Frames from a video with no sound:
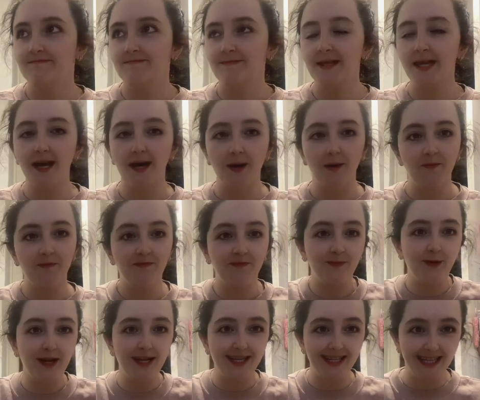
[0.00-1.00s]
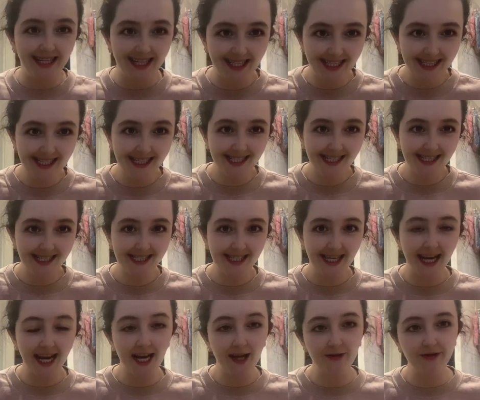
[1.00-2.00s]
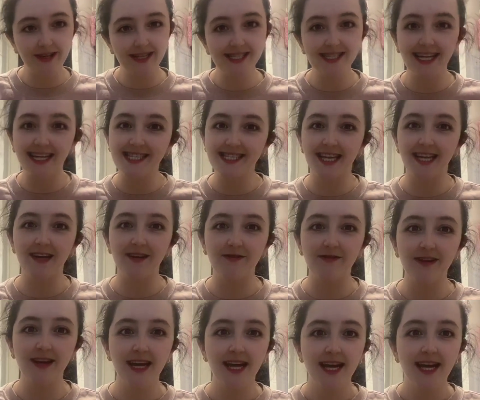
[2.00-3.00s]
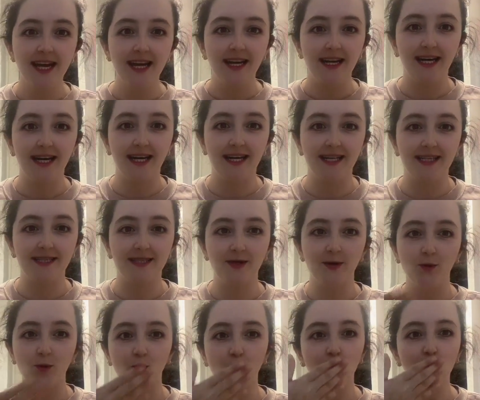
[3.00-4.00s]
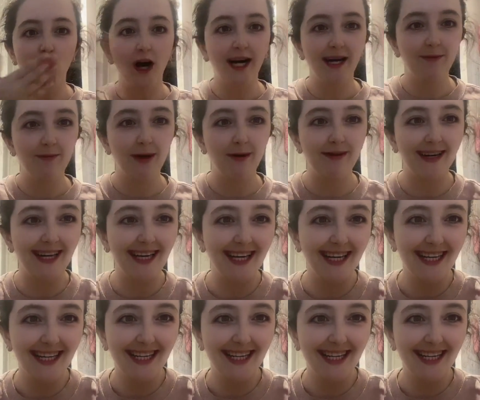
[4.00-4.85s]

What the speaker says: yeah, well, stay healthy, stay safe, and bye bye.